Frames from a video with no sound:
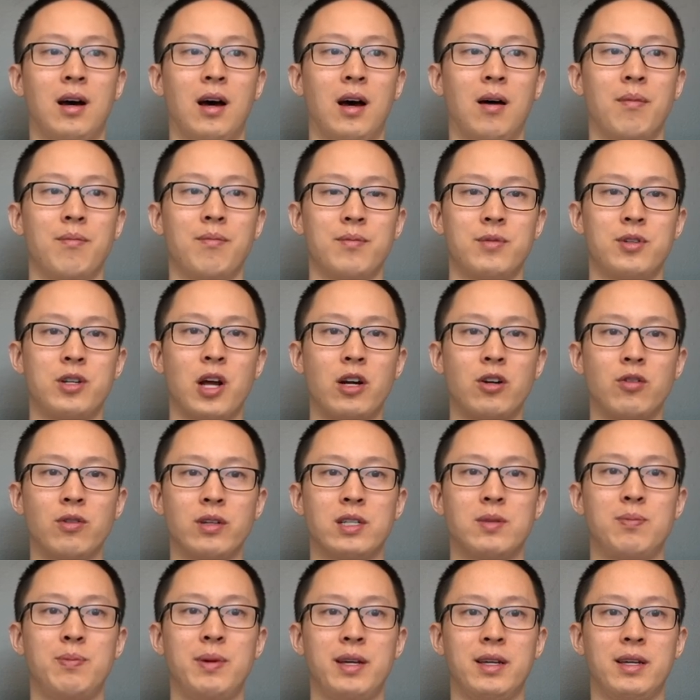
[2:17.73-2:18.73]
Generally
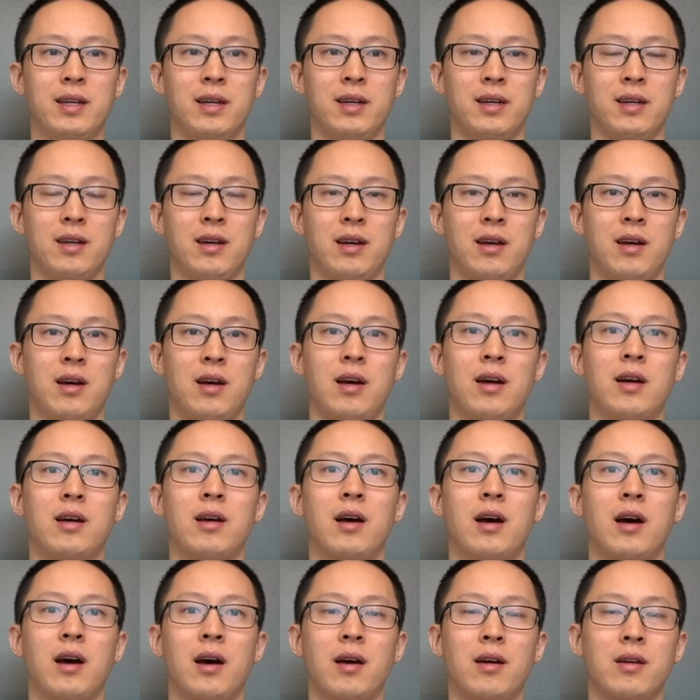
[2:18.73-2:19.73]
speaking,
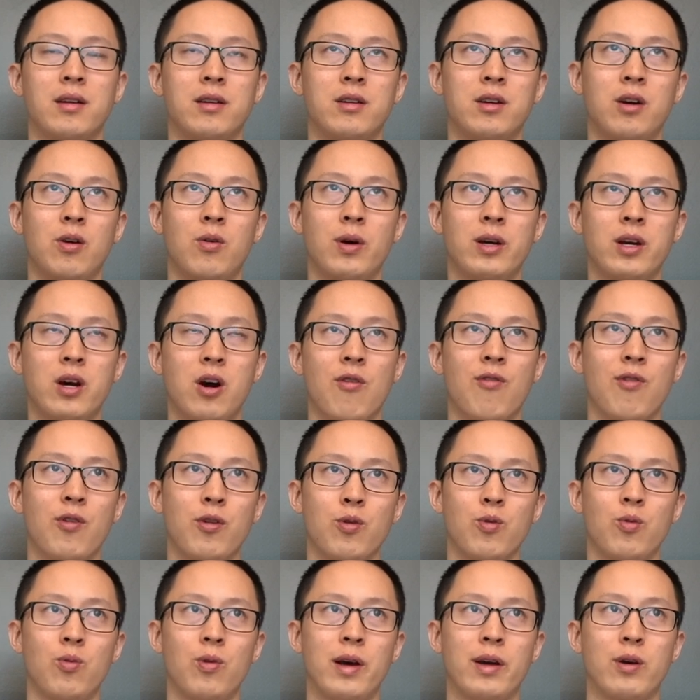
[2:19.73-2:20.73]
going
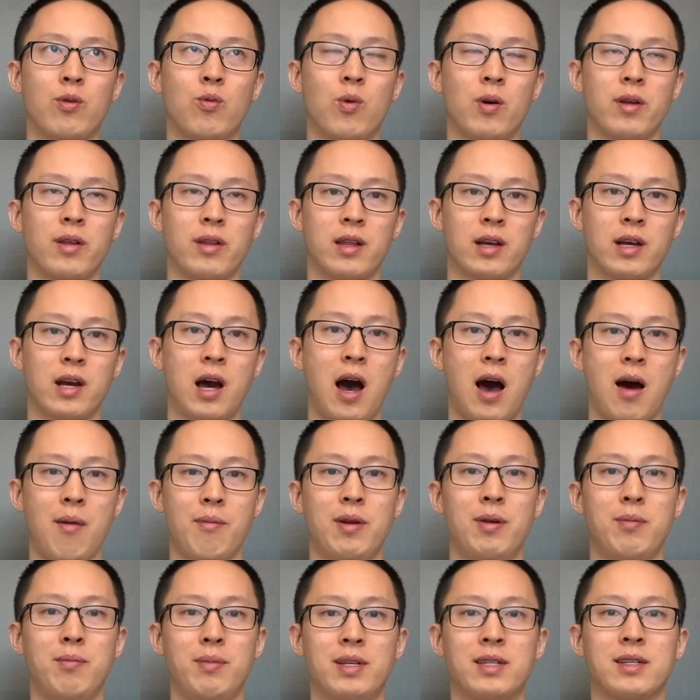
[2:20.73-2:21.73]
over like one of the
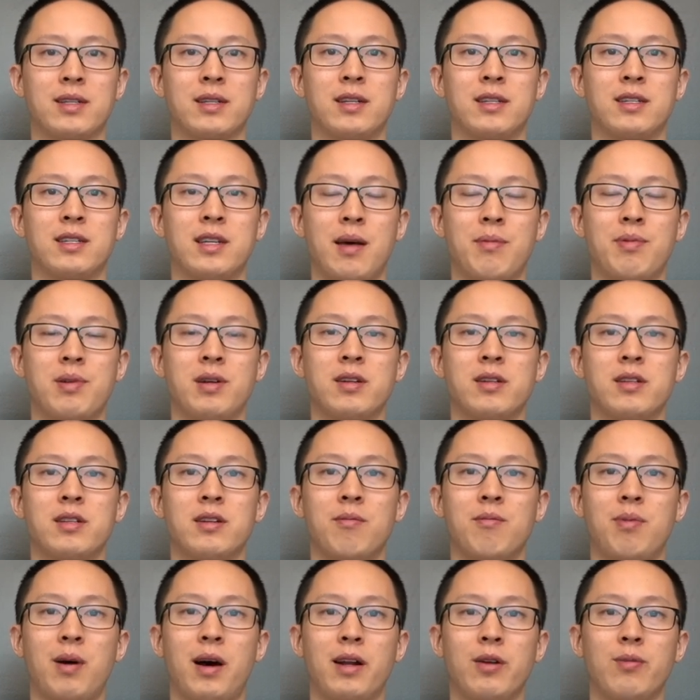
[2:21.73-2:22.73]
common misconceptions
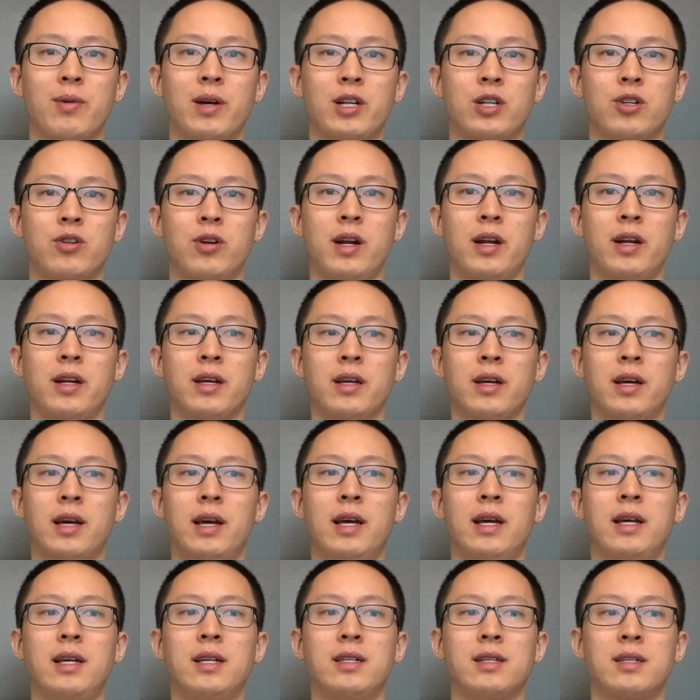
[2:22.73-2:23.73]
of bodyweight training
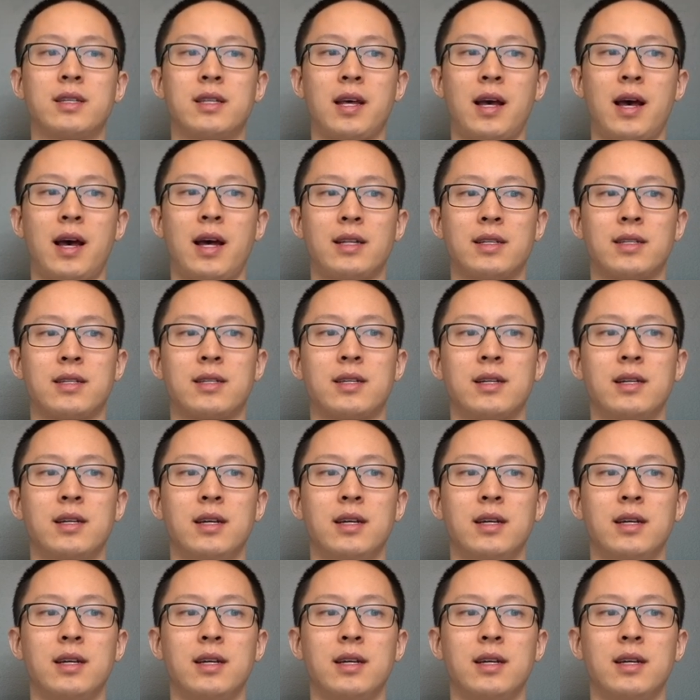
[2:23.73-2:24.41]
is that